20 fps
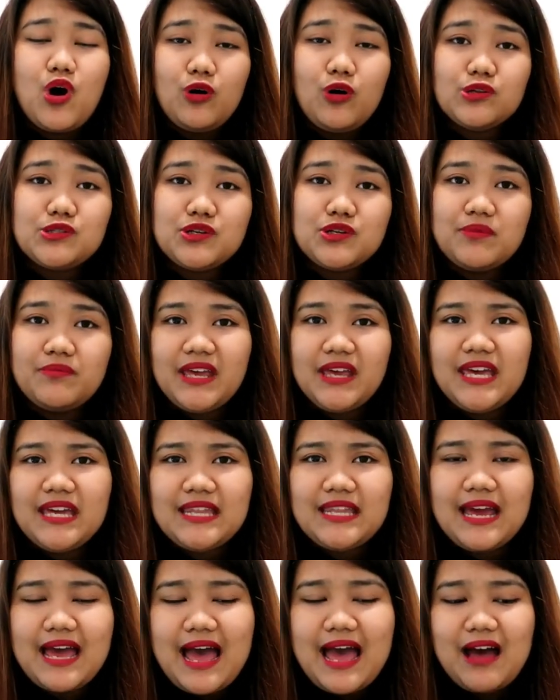Also, make
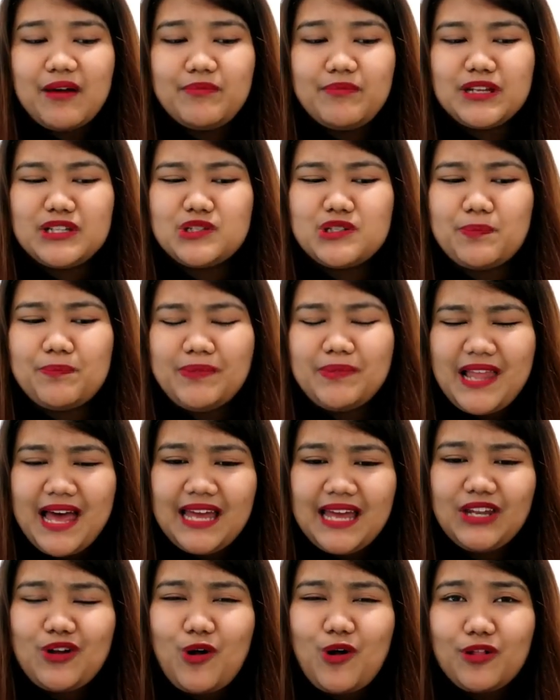it a habit to
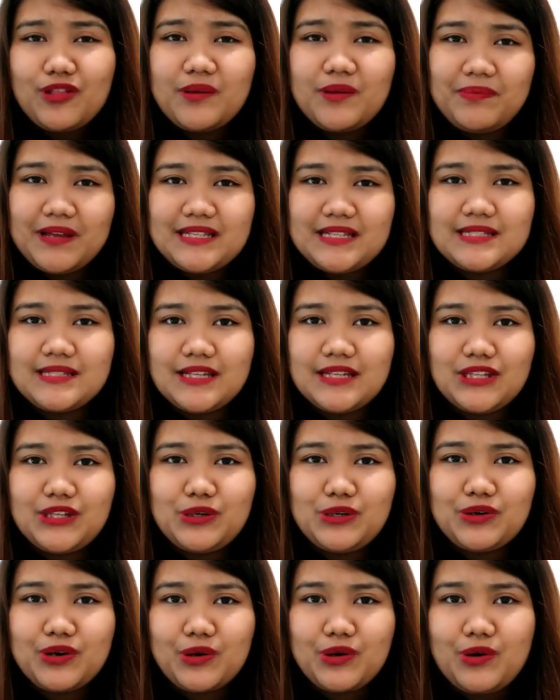plan all the places that
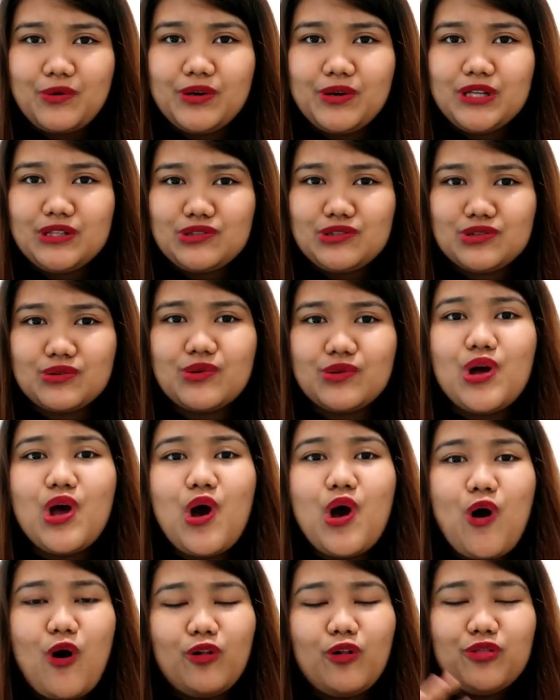you're going to
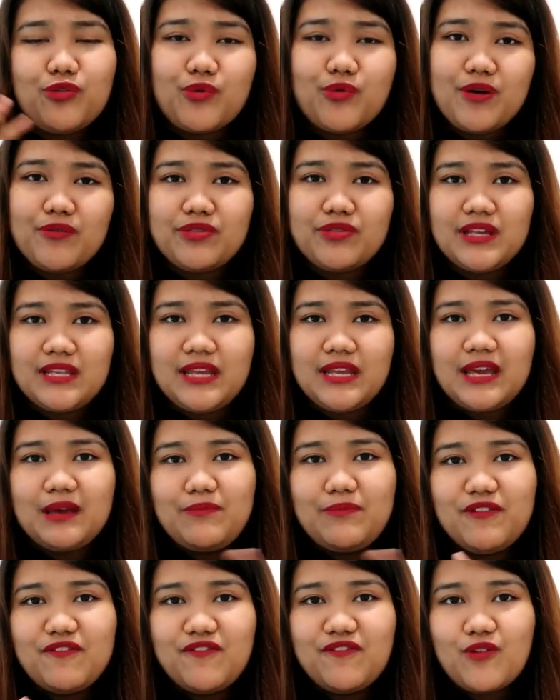all throughout the
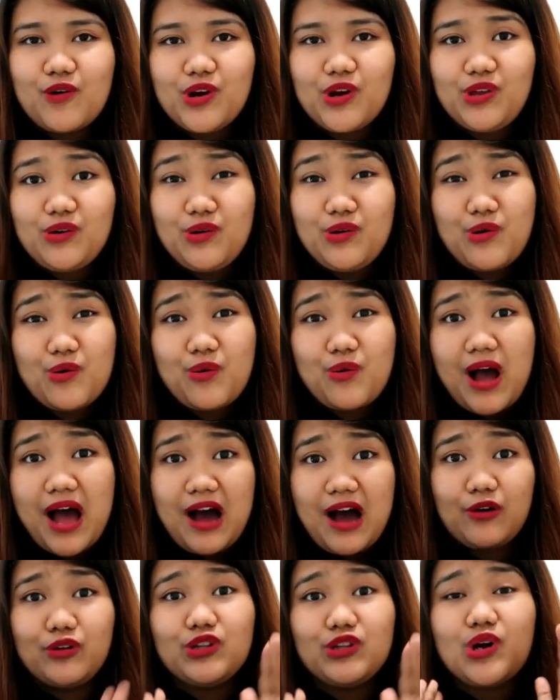day before you go
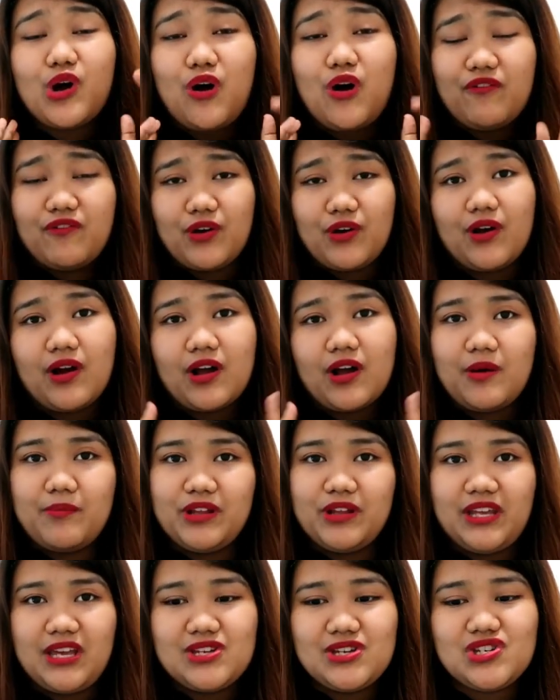out of your
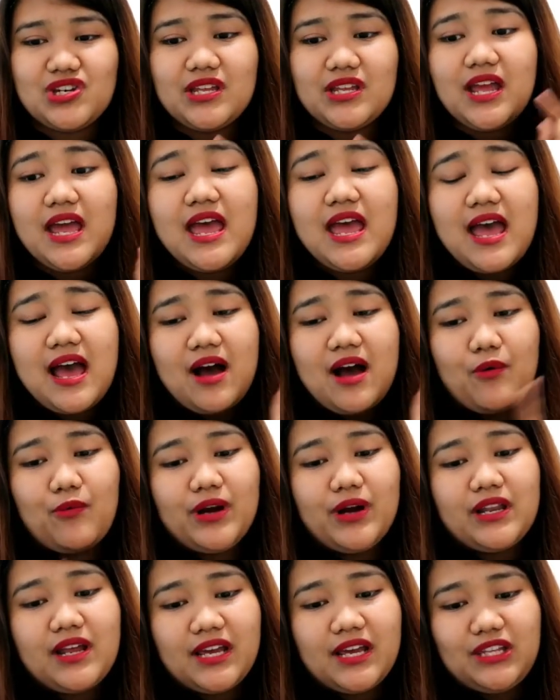accommodation.
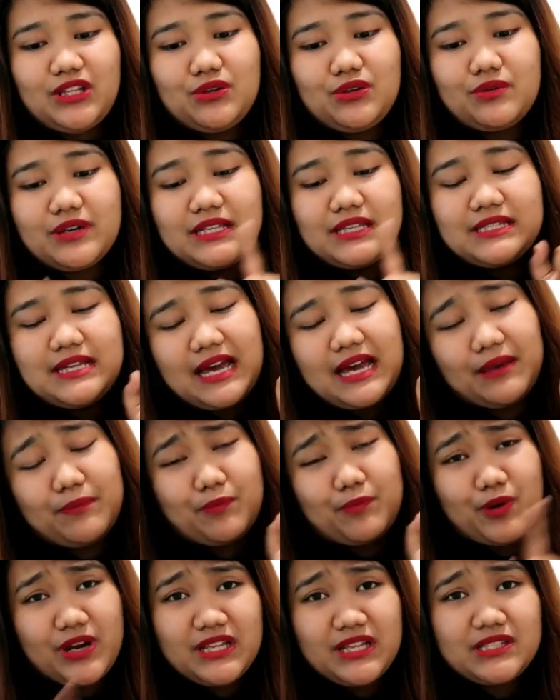What I do is I
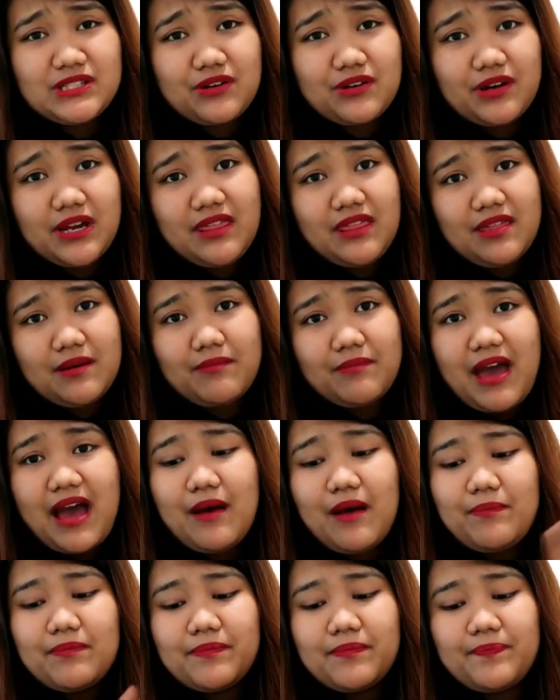print screen the
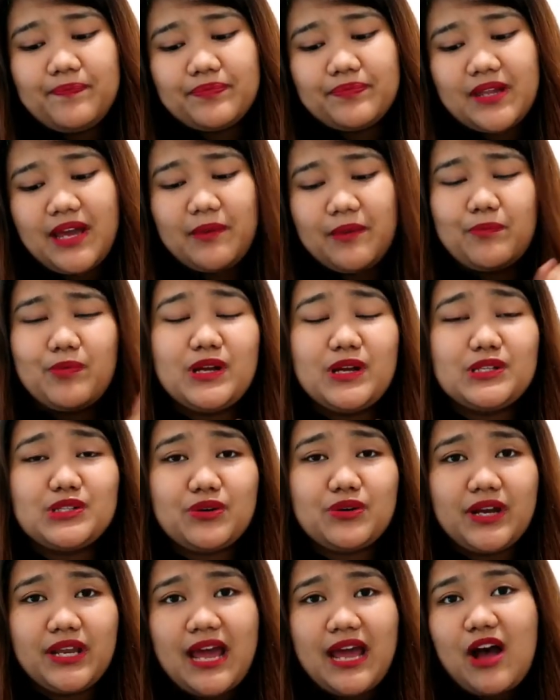map. I print
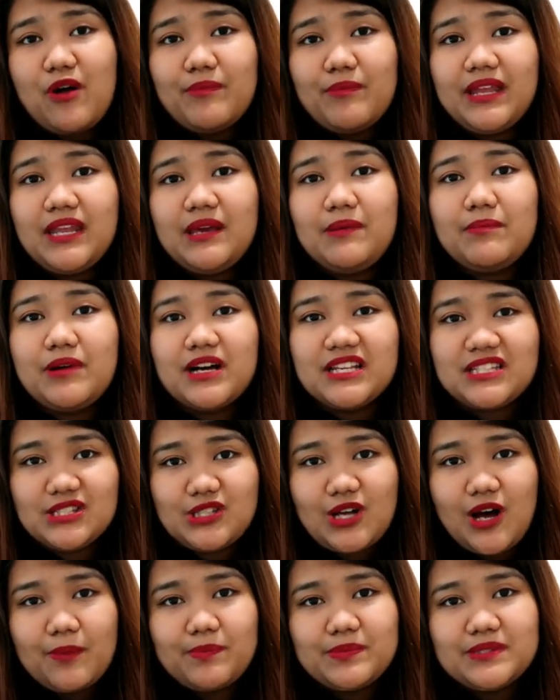screen how many bus
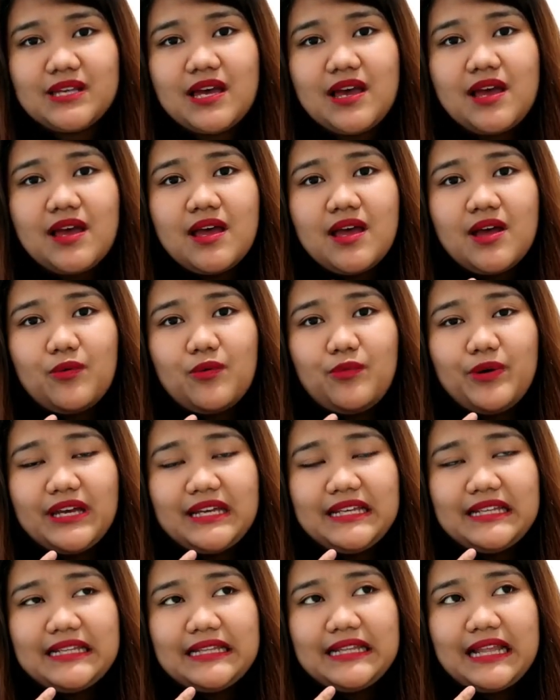stops
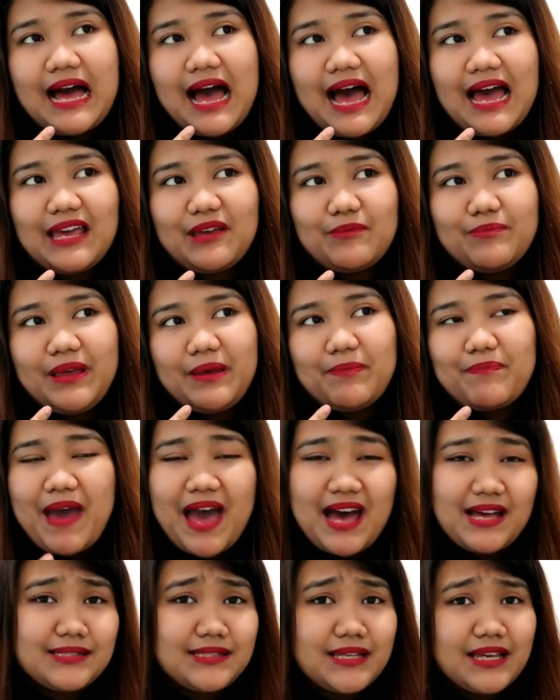will I be
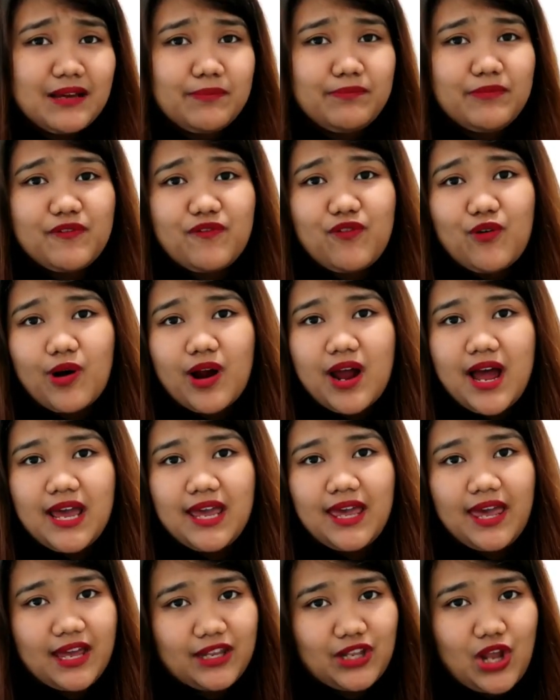passing before
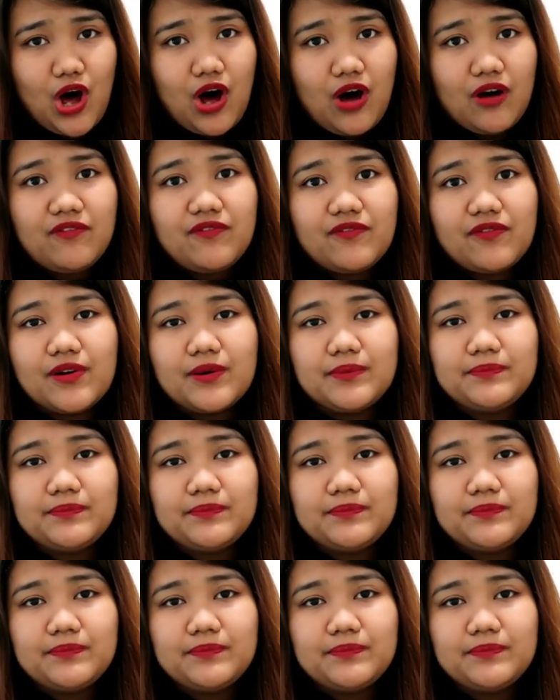I get off.